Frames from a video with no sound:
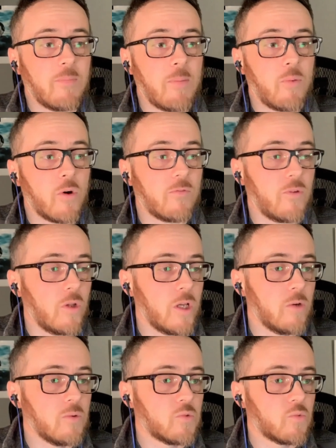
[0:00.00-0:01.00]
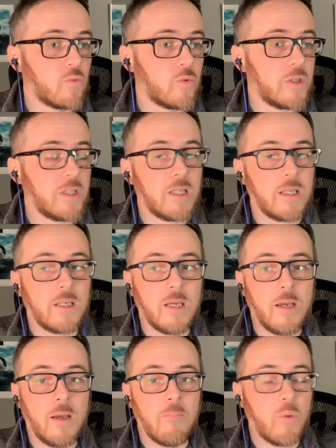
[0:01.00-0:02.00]
my portfolio was really
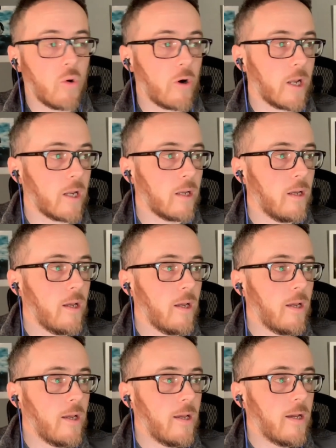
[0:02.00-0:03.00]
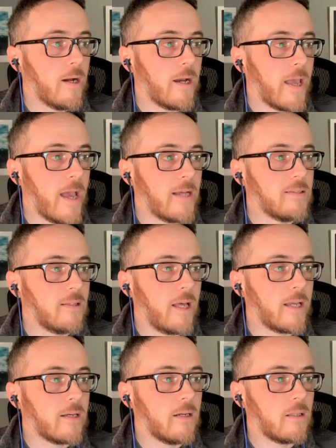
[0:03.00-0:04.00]
boring. I had
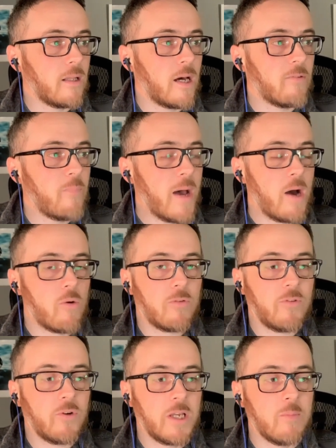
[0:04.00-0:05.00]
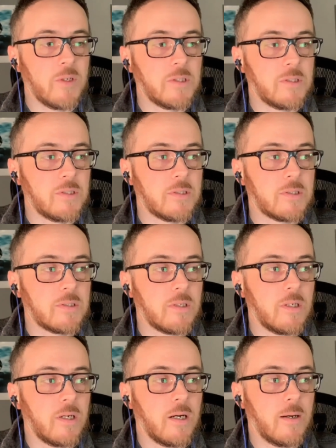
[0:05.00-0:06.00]
like a lot of powerful images,
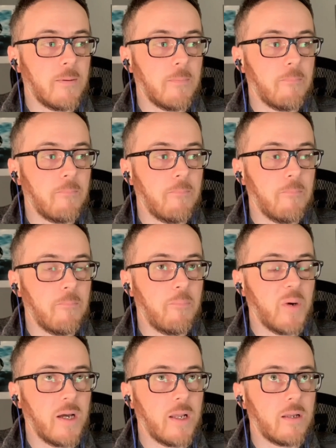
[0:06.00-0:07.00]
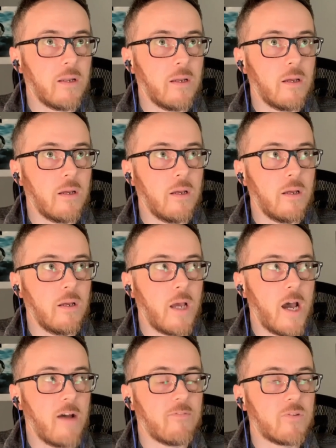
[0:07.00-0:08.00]
um, but
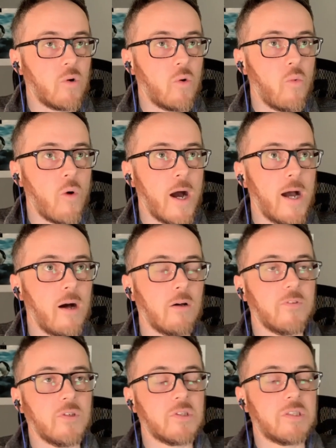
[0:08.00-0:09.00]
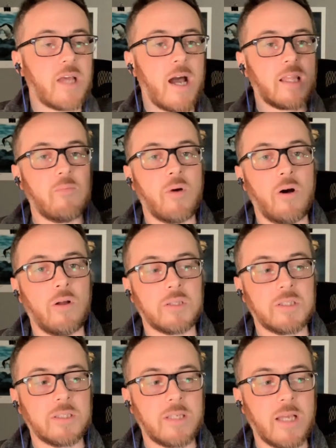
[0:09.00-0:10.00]
after a while, if you stack them all
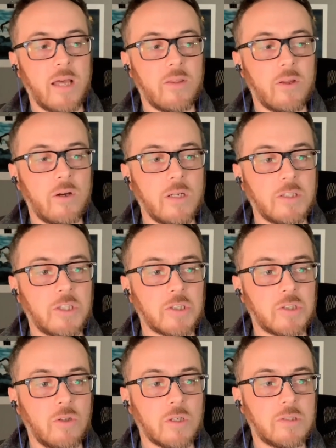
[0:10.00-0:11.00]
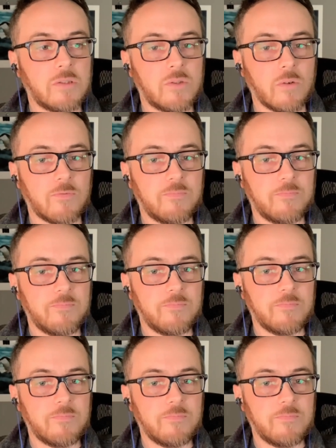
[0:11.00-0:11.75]
together, it just looked sort of